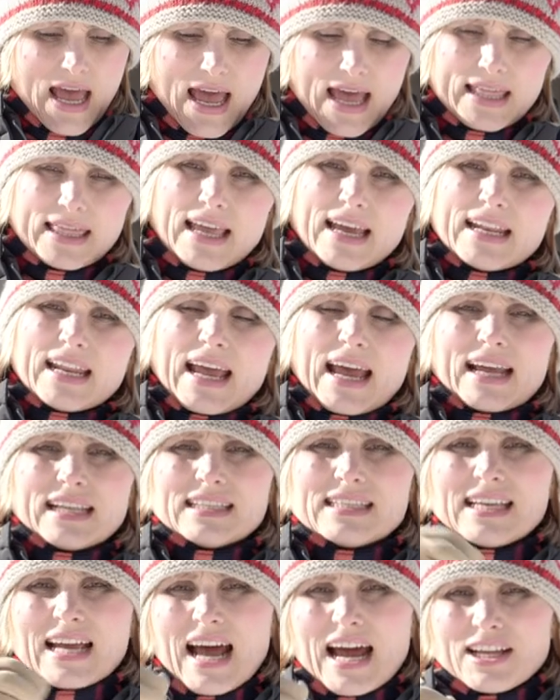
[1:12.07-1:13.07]
and then
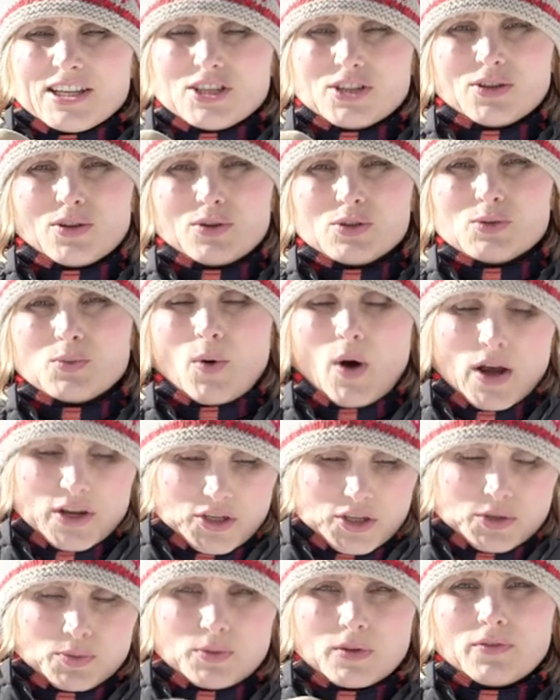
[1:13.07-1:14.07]
attach those
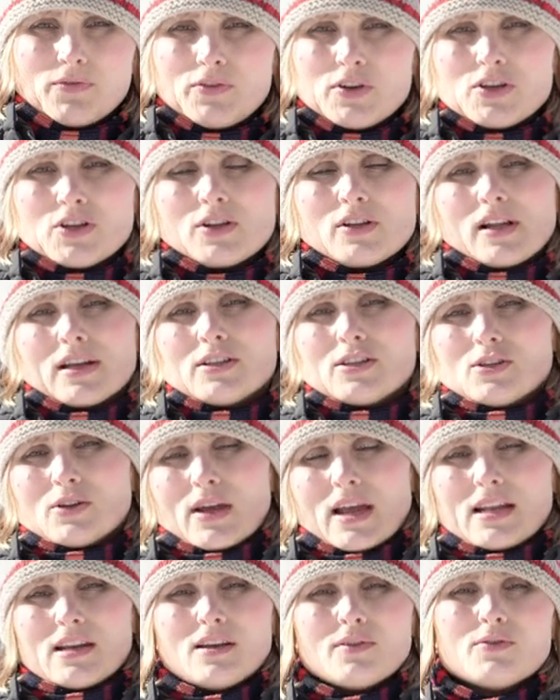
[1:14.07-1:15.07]
washers with a fishing line
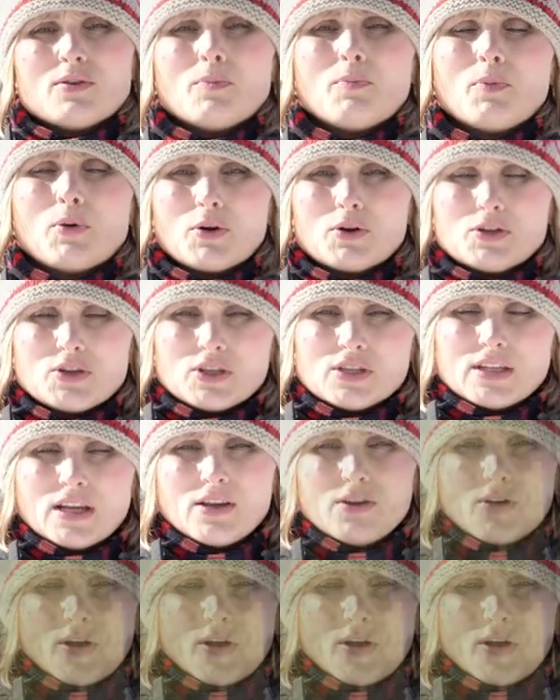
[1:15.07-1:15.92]
to any of the perches that